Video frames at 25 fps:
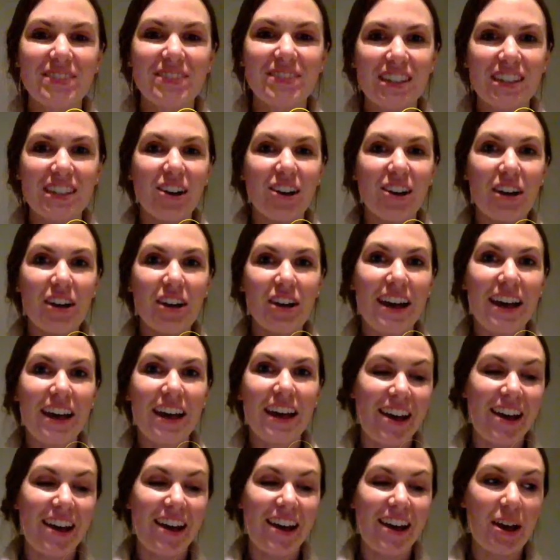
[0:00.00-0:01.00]
Okay,
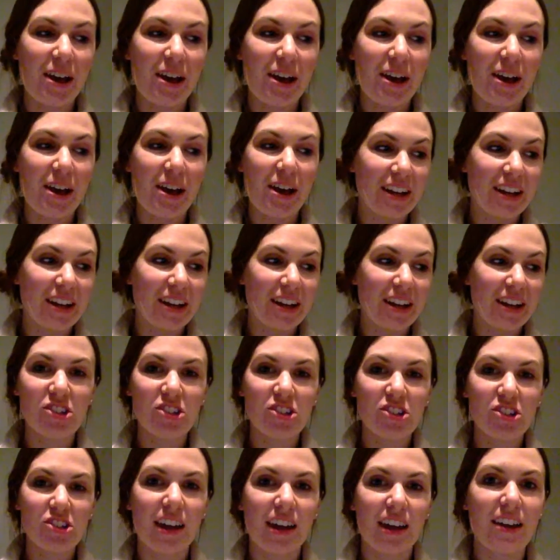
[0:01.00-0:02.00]
hi, I'm Maddie
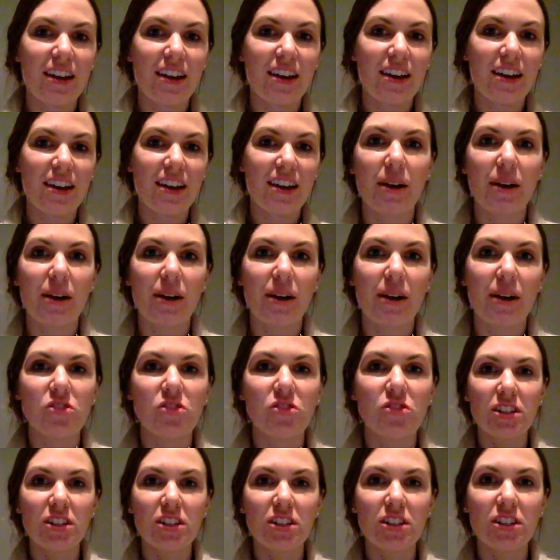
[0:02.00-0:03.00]
Shea. I teach
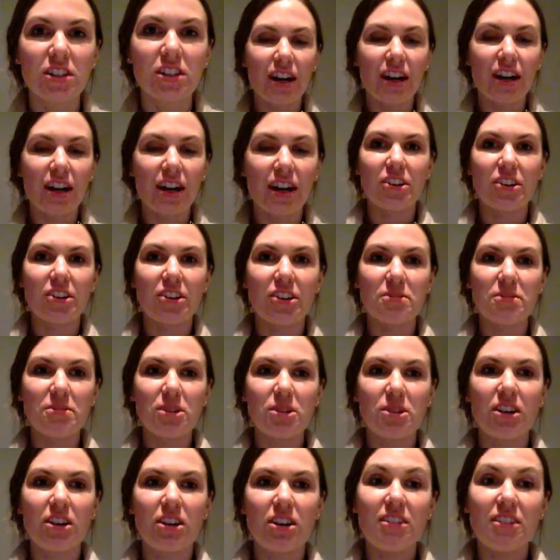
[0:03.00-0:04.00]
first grade at Krista
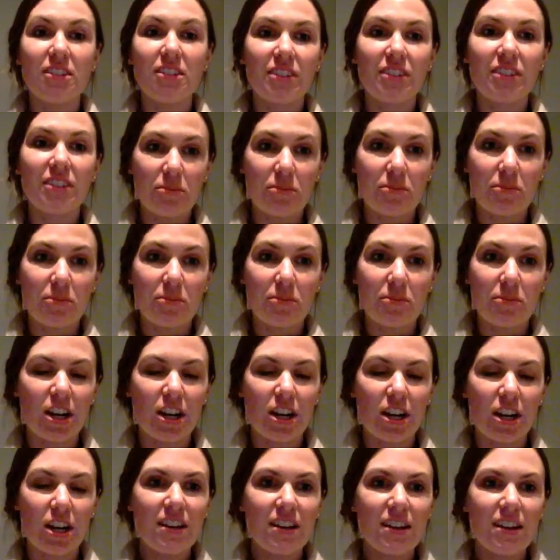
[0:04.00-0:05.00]
McAuliffe
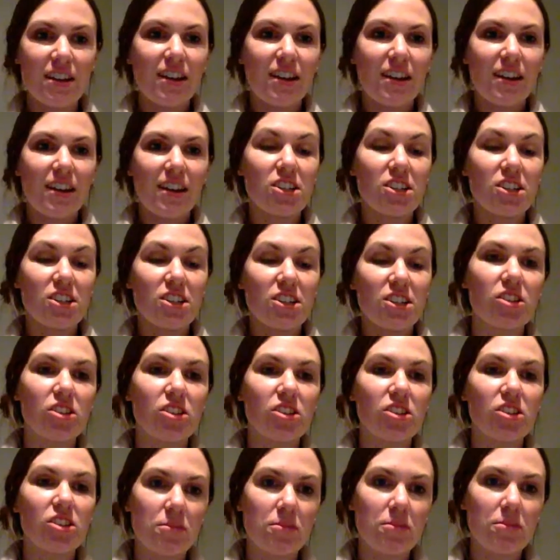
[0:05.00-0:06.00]
Elementary. I teach in the
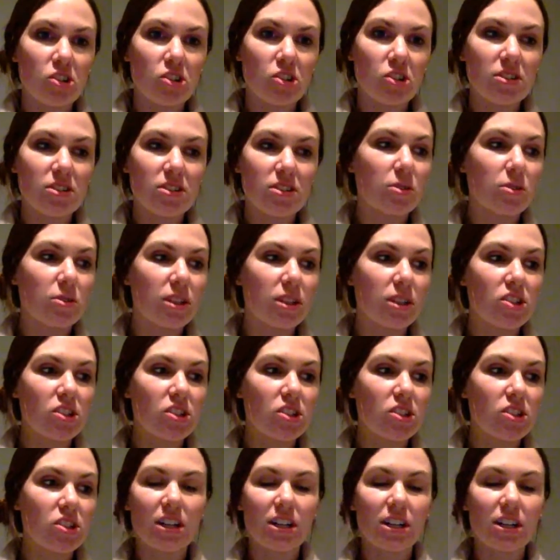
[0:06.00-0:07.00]
Shawnee Mission School
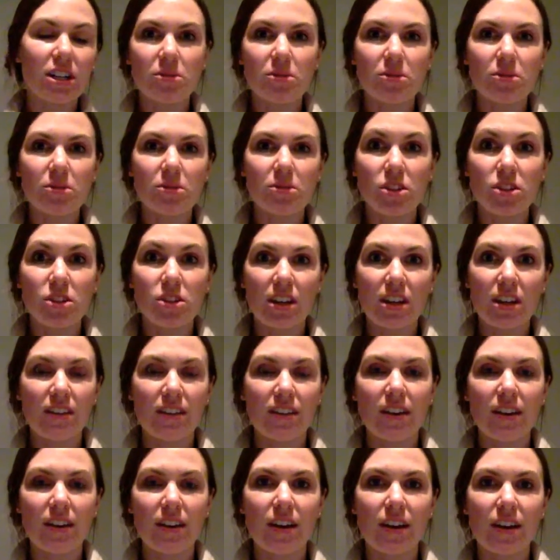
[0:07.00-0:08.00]
District, which is
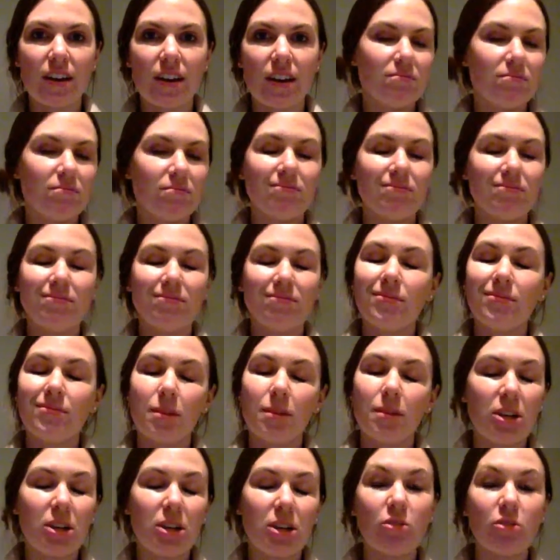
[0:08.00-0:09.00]
in,
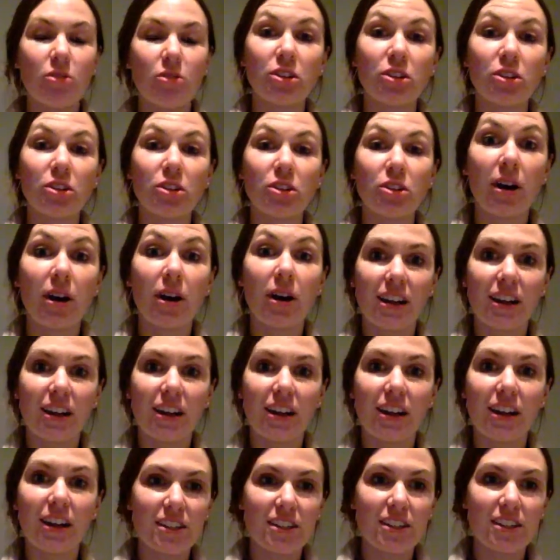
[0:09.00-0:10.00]
Overland Park,
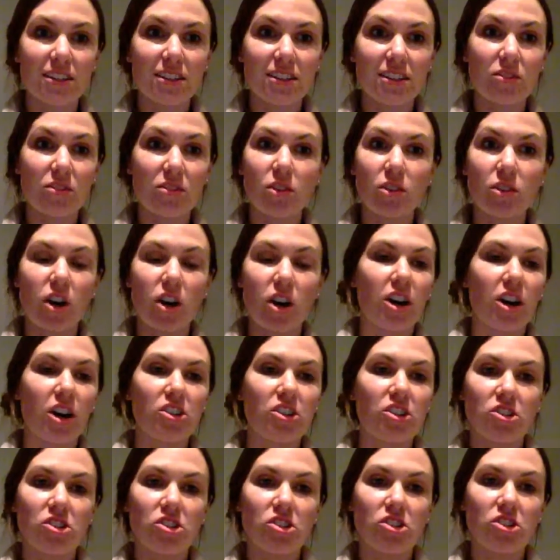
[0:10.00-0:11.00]
Kansas. It's a
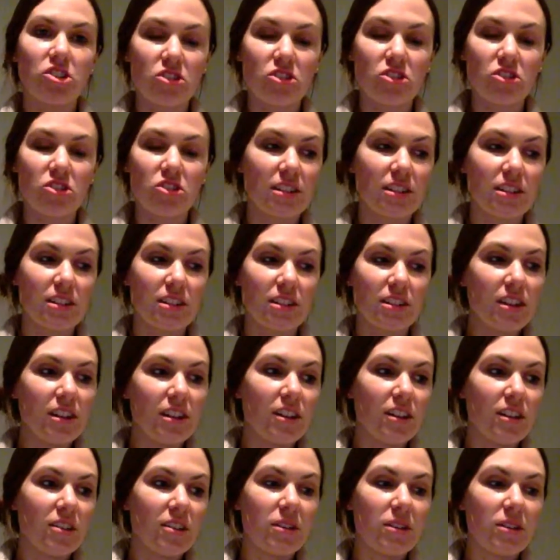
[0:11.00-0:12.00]
large district.
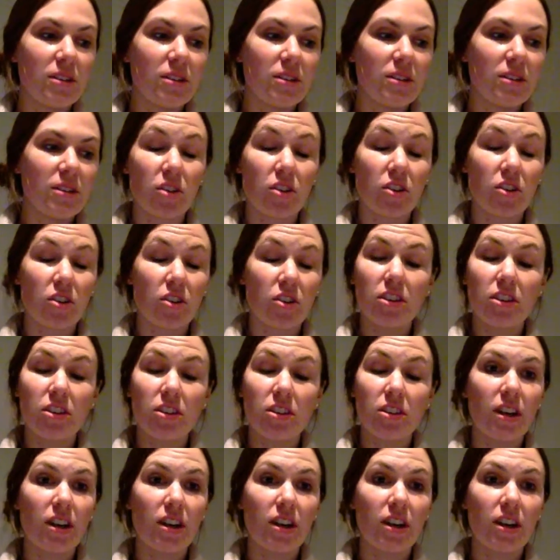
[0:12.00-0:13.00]
We have
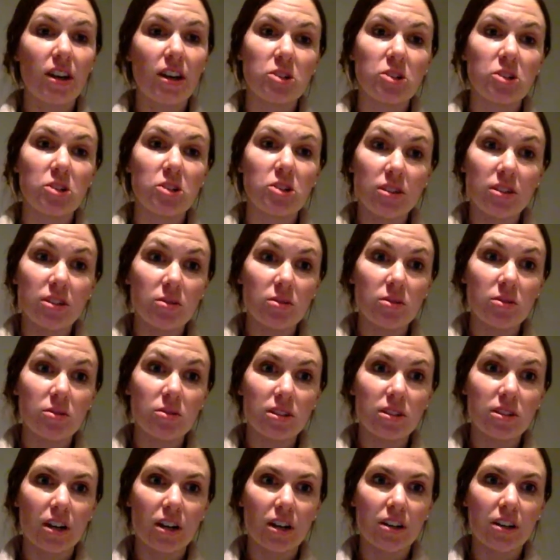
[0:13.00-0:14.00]
33 elementary
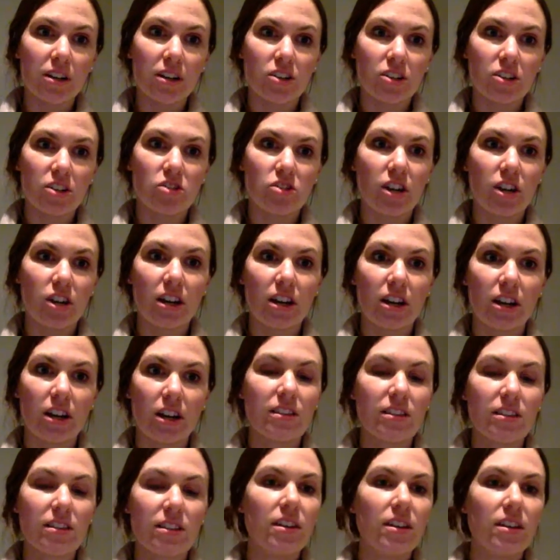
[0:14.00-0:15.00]
schools in our
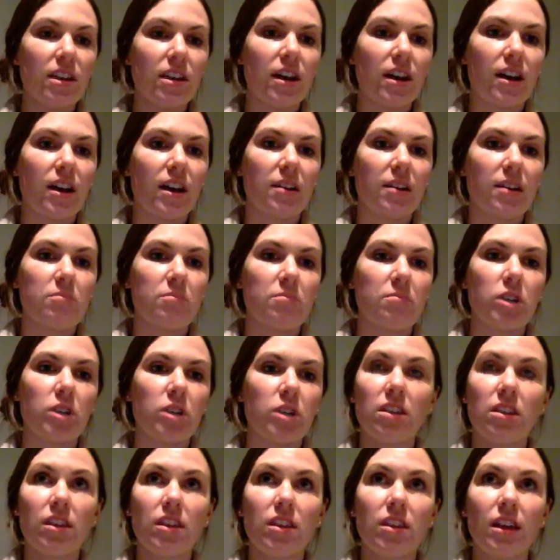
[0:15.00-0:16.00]
district,
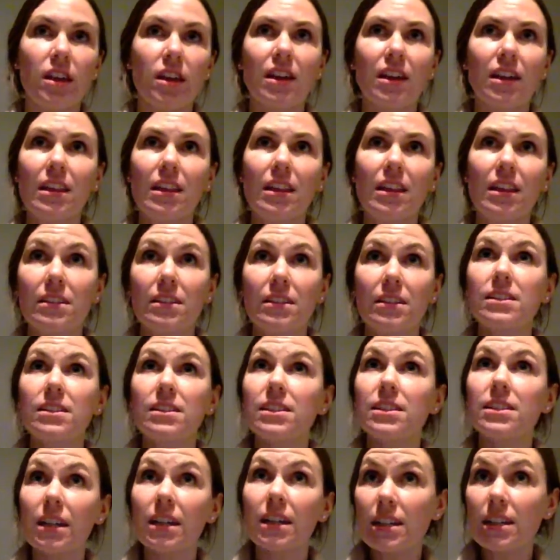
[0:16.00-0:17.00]
with, I think,
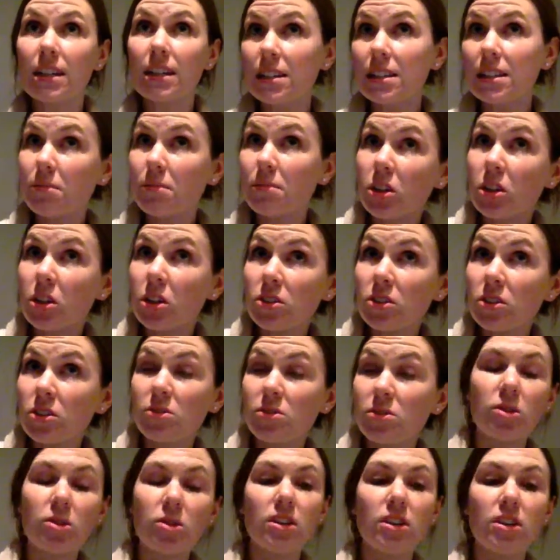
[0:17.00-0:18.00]
6 middle
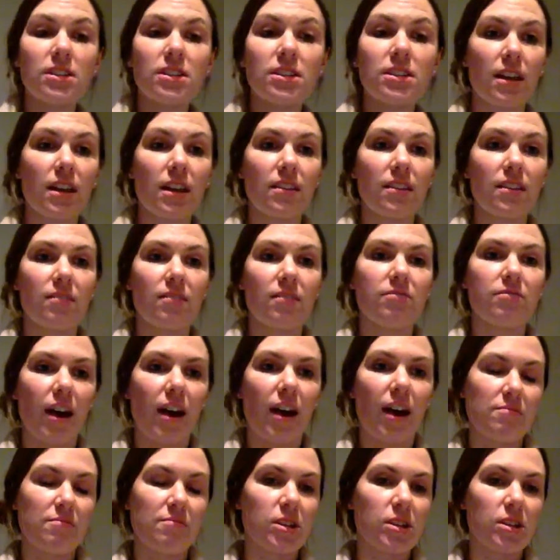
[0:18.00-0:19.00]
schools and then
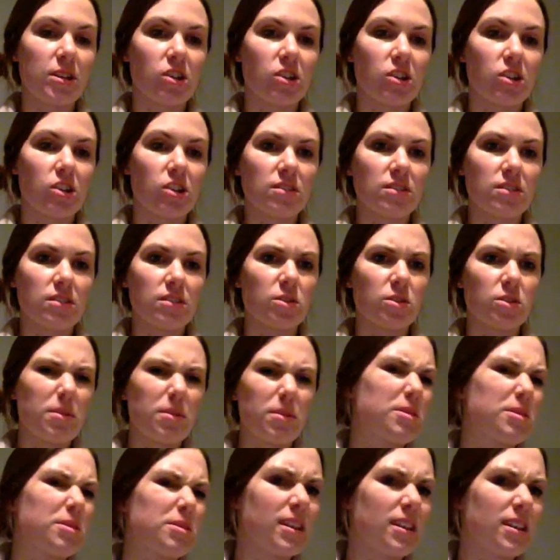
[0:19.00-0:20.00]
5 major high schools,
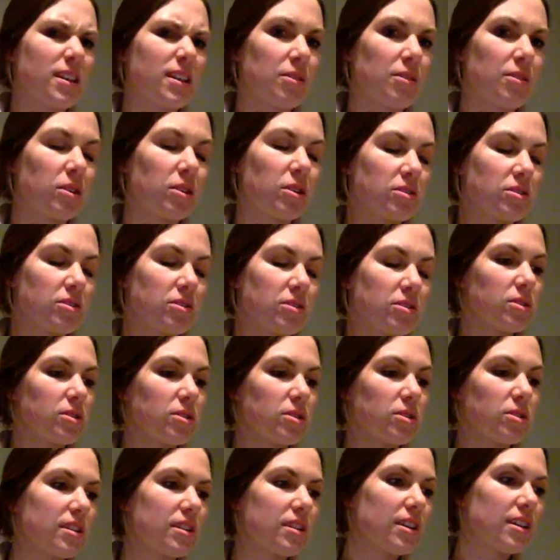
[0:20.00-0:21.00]
maybe 7 middle
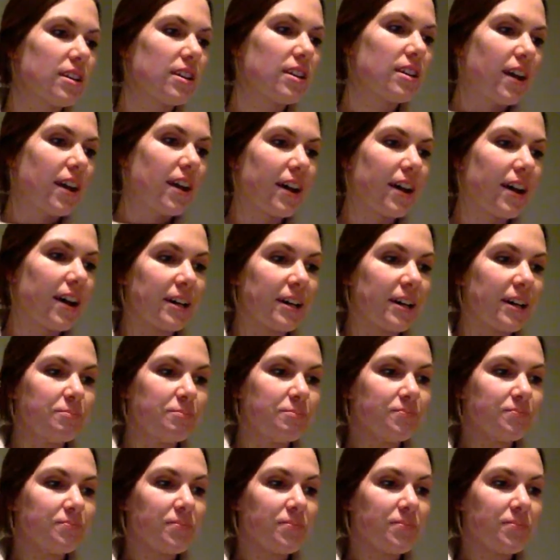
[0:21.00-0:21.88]
schools. Um,